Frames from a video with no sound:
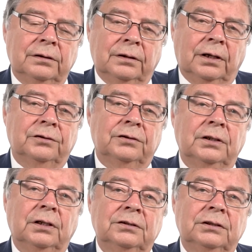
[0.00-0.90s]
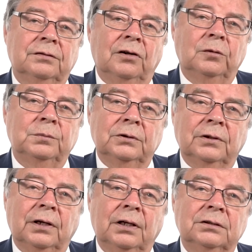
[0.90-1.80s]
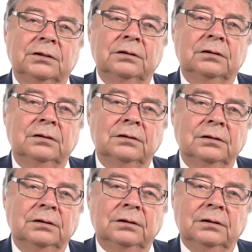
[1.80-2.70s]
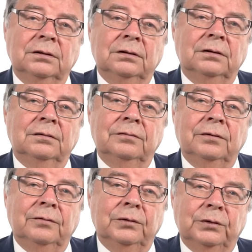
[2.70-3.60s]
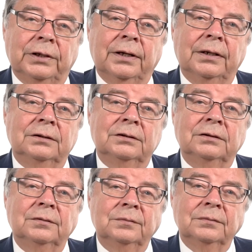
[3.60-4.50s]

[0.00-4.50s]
the country has developed during the last few decades.